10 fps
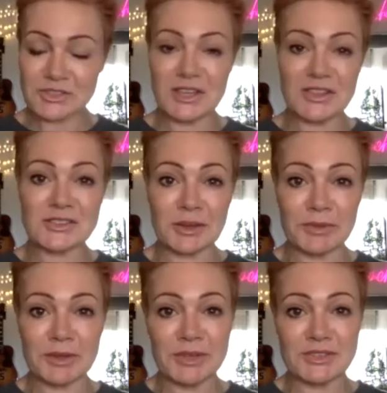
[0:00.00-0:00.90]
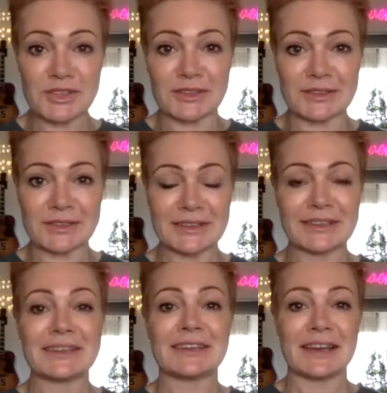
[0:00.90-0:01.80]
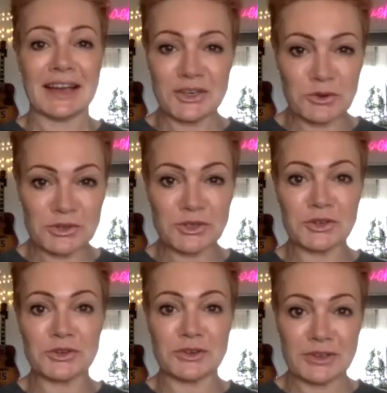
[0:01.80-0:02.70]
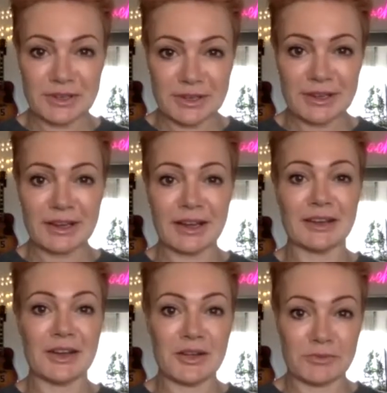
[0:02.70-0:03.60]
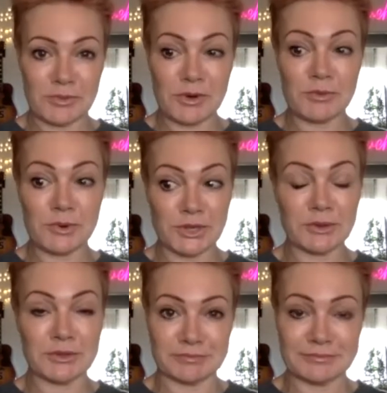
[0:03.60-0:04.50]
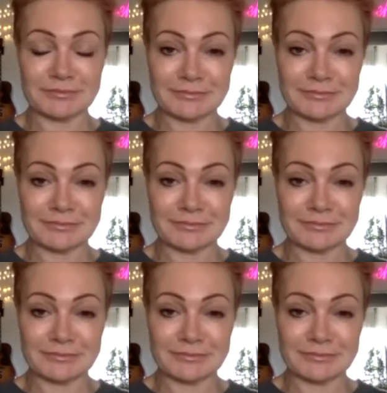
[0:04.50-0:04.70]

See, there's something missing. I knew it too. I know. Well, we'll tell them.